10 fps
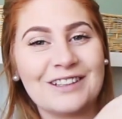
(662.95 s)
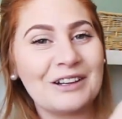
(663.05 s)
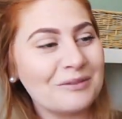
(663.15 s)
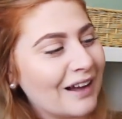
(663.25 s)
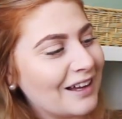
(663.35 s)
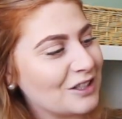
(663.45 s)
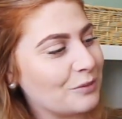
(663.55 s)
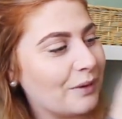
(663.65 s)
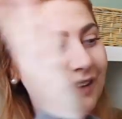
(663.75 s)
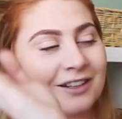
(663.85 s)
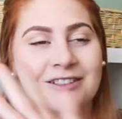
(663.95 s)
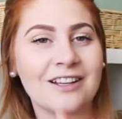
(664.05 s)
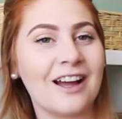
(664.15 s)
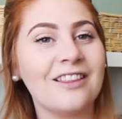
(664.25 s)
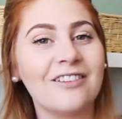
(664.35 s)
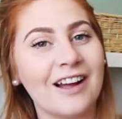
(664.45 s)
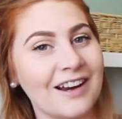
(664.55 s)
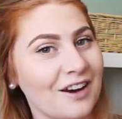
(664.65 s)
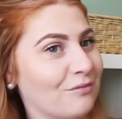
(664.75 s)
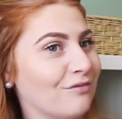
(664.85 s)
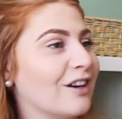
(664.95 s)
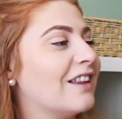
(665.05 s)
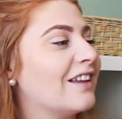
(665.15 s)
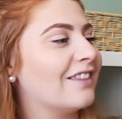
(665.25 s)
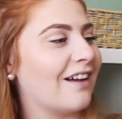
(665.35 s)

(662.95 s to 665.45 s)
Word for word: so much but it's a color I am really